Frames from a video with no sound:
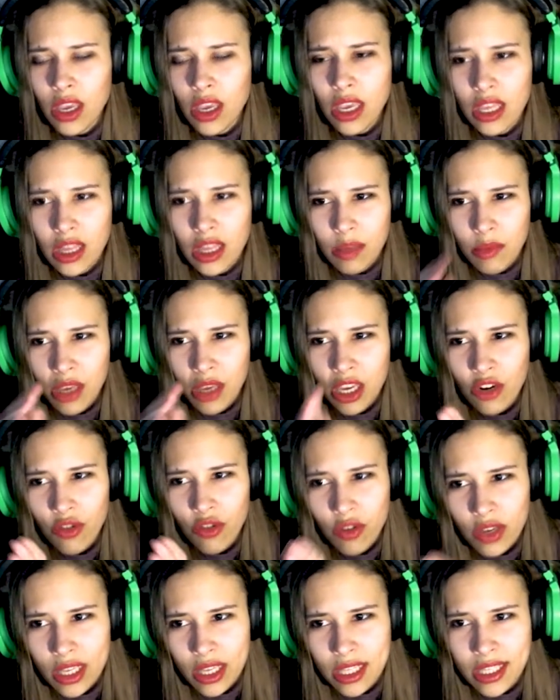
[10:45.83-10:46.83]
In the mirror
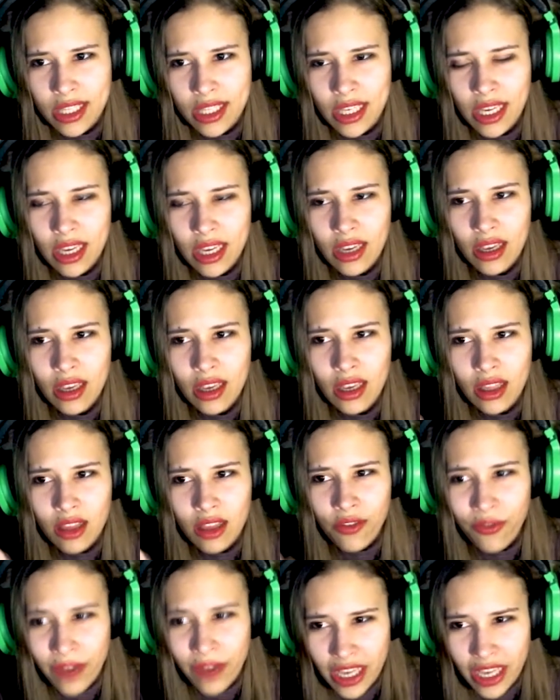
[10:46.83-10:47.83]
you can see the
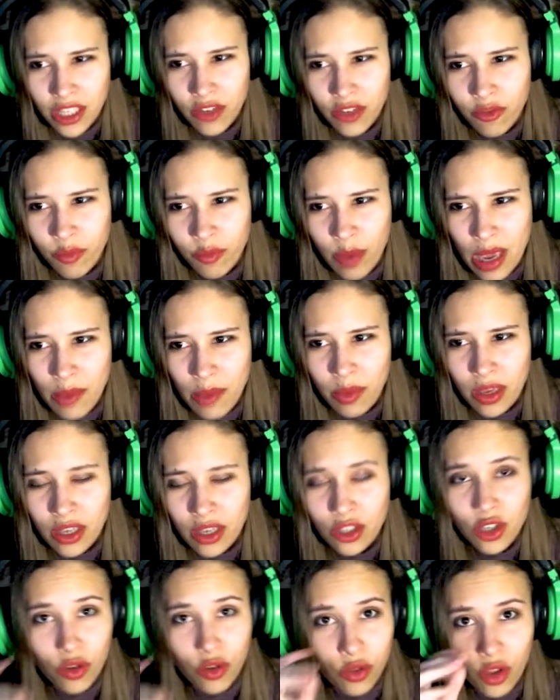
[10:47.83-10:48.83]
face of baby.
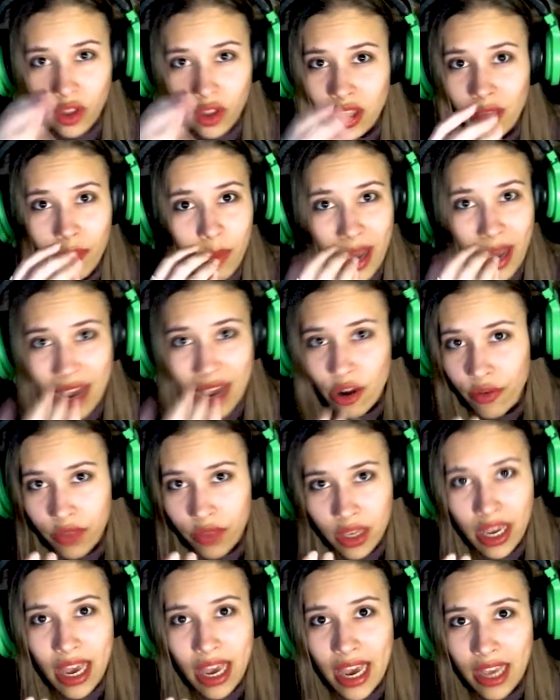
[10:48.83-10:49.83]
So not the back of
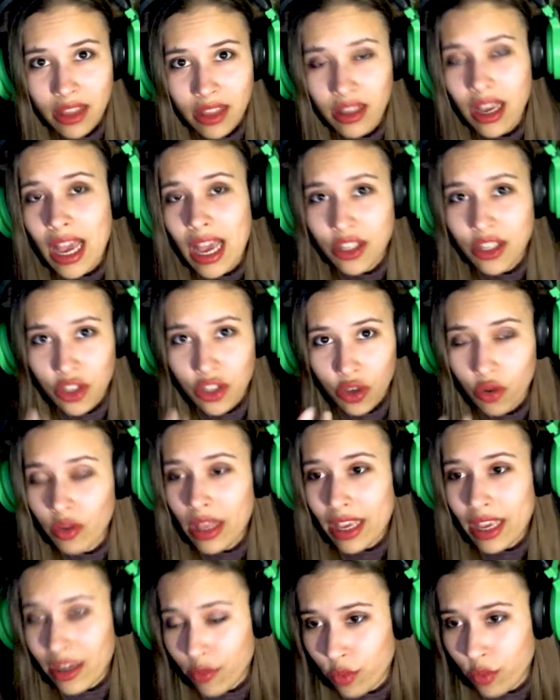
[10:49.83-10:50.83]
the head as you
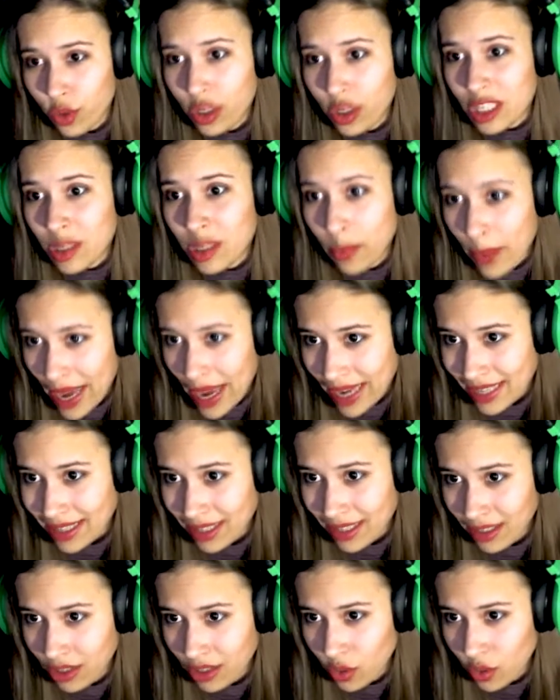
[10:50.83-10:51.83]
like would
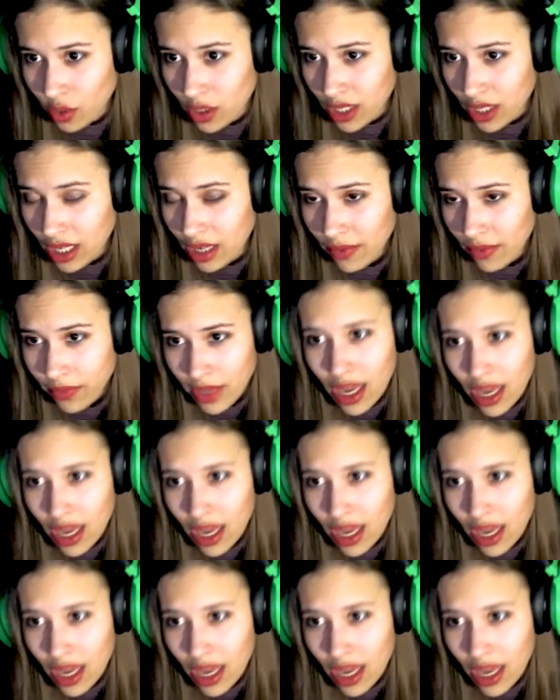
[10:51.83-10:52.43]
expect to see.